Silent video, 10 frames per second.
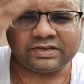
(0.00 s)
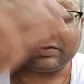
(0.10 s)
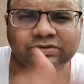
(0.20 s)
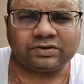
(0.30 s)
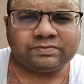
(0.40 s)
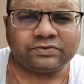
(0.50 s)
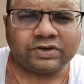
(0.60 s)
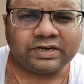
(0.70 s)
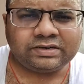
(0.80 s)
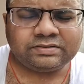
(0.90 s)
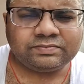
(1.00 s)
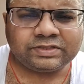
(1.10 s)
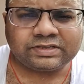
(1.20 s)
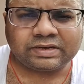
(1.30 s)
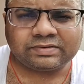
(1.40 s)
on your forehead with
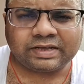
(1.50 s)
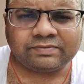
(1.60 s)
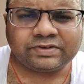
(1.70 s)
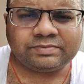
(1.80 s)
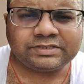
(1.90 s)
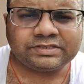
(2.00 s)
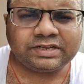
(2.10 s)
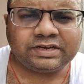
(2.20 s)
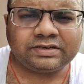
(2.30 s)
camphor mixed in it,